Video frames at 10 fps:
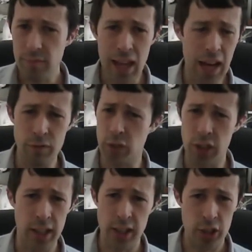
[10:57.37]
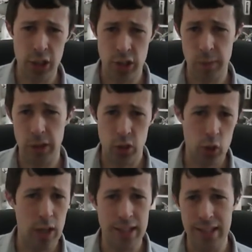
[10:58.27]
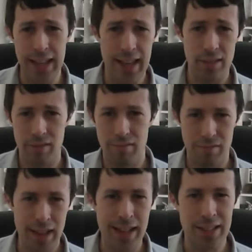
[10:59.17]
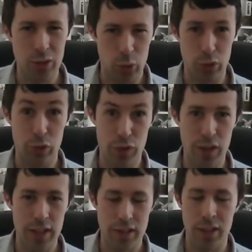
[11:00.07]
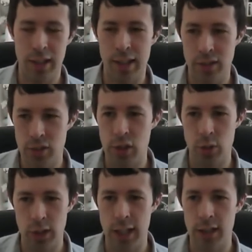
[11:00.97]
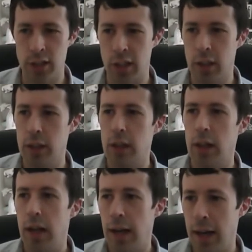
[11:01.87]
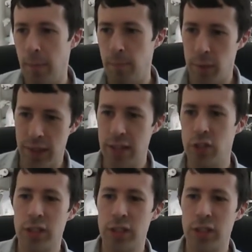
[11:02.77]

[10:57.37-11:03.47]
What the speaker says: haven't done any adjustment to try to get any sort of fit against those data. But that just